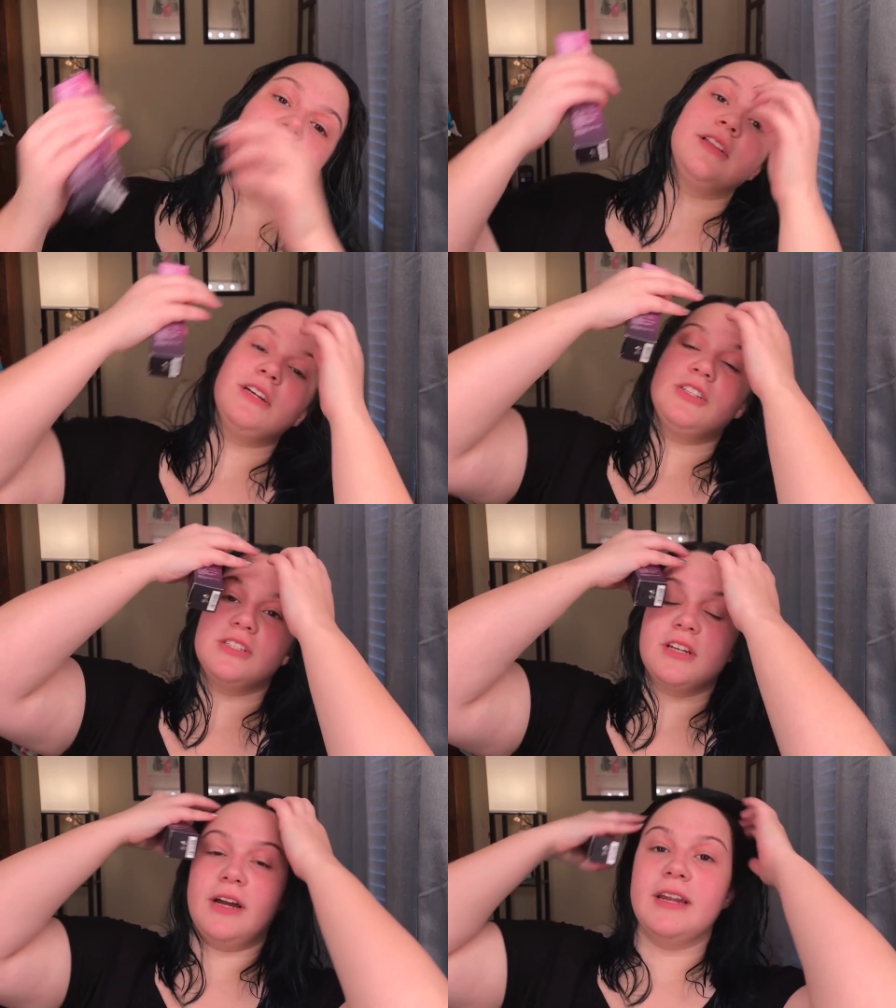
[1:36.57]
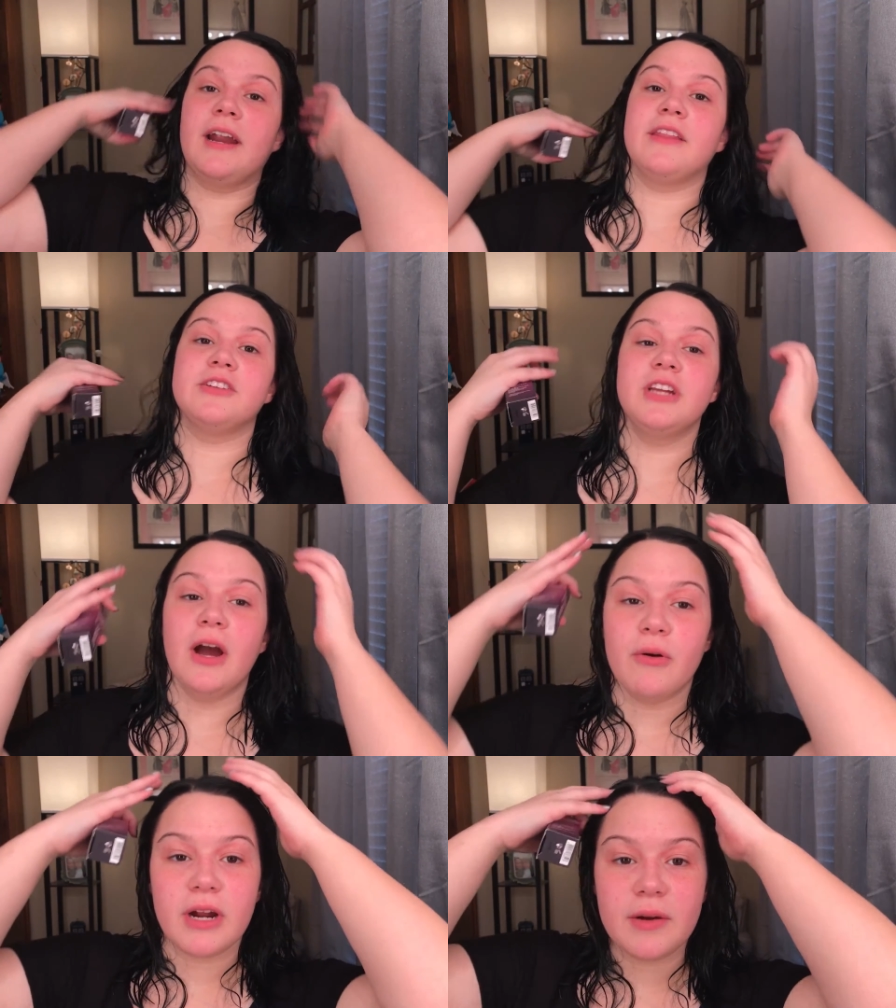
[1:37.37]
clearly just gotten out of the
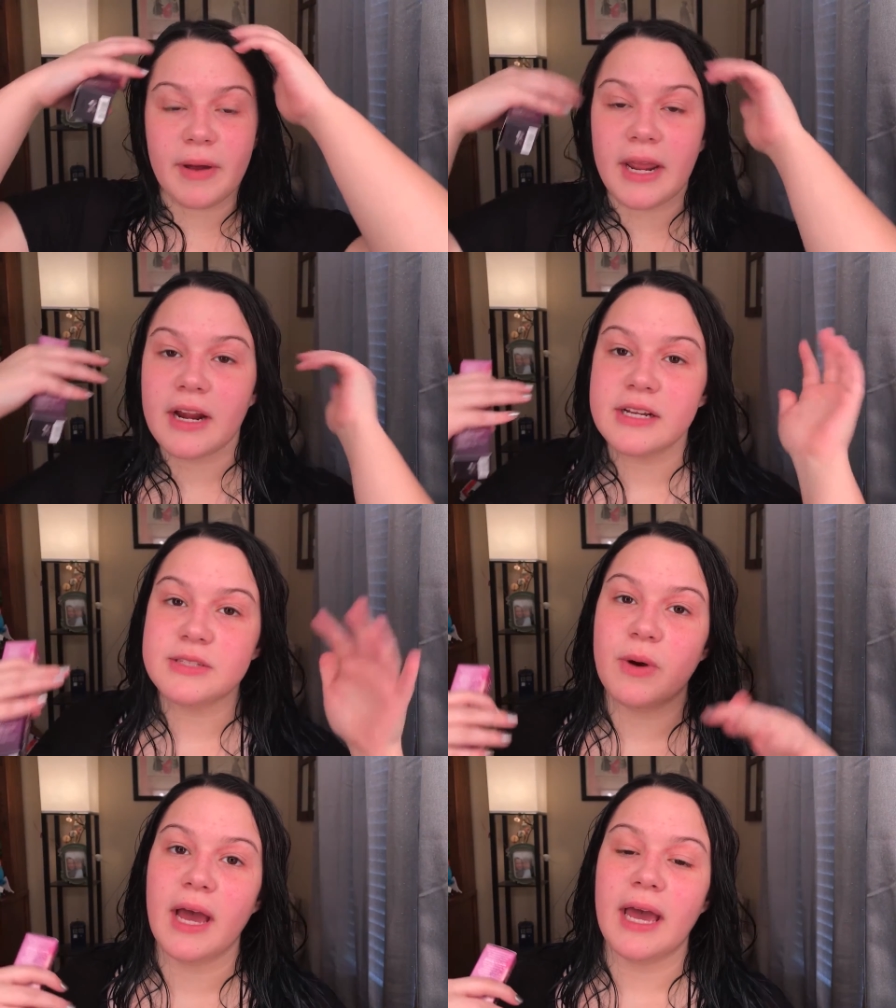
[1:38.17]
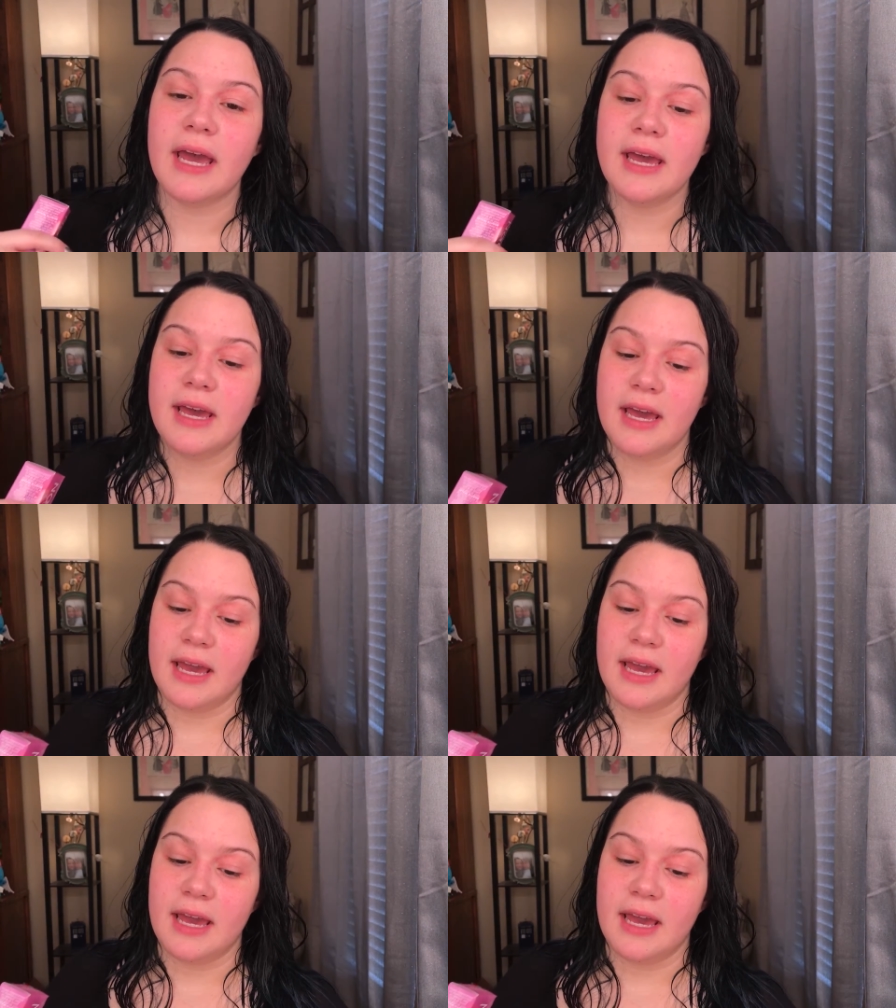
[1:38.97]
shower, my hair is wet,